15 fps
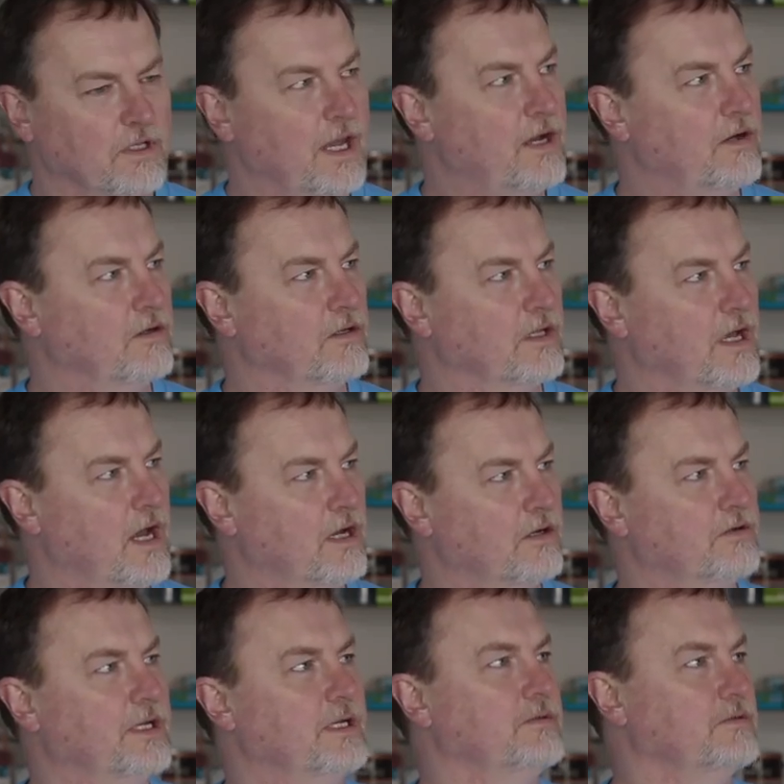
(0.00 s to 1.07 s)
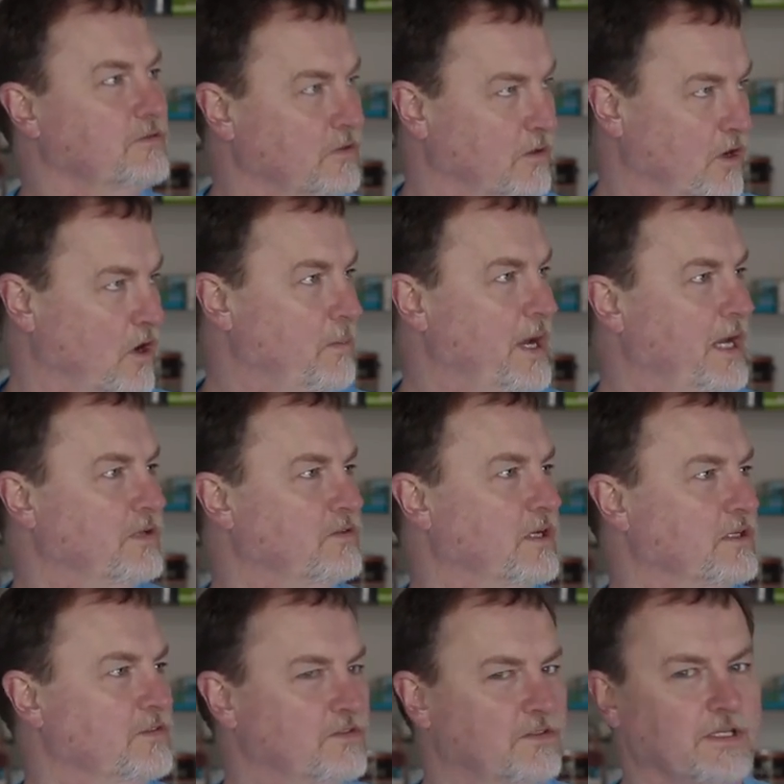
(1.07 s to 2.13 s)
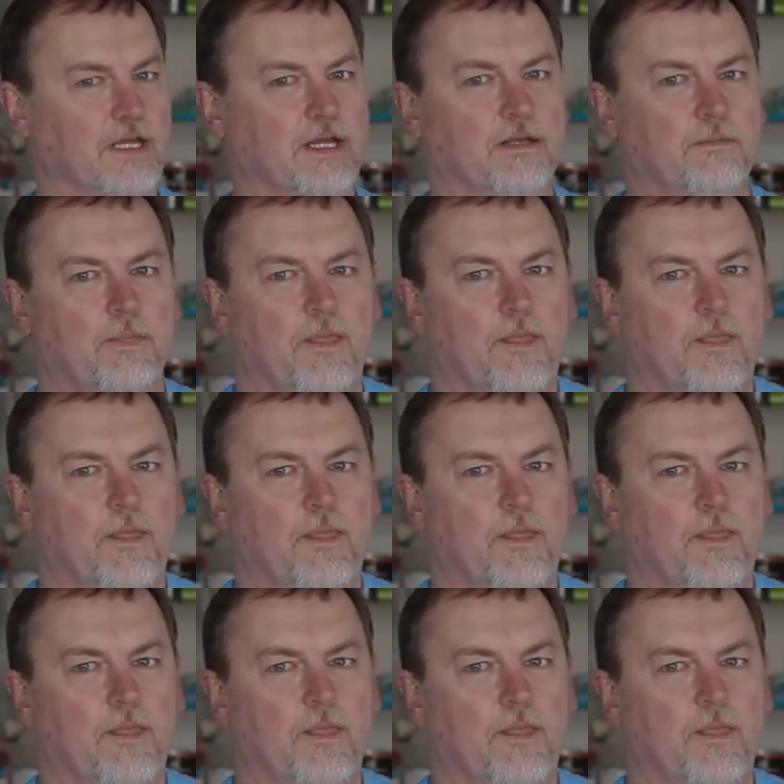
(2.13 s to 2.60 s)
layer on the concrete, so no paint is going to stick.